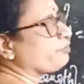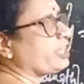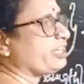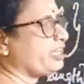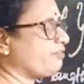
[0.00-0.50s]

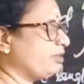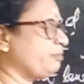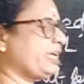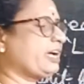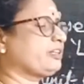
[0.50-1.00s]
area will
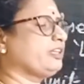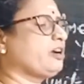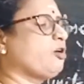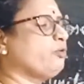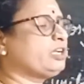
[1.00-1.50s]
be acting,
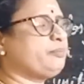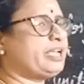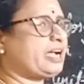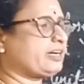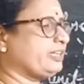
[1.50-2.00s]
how it will
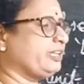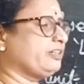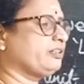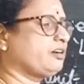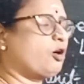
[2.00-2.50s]
be
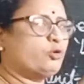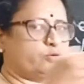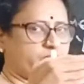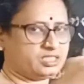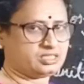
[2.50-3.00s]
acting?
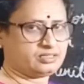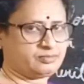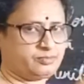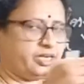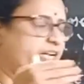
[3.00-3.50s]
Outwards,
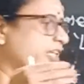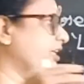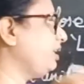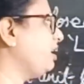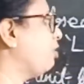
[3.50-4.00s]

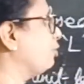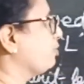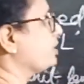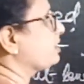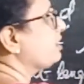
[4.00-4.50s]
radially
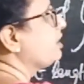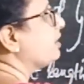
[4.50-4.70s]
outwards.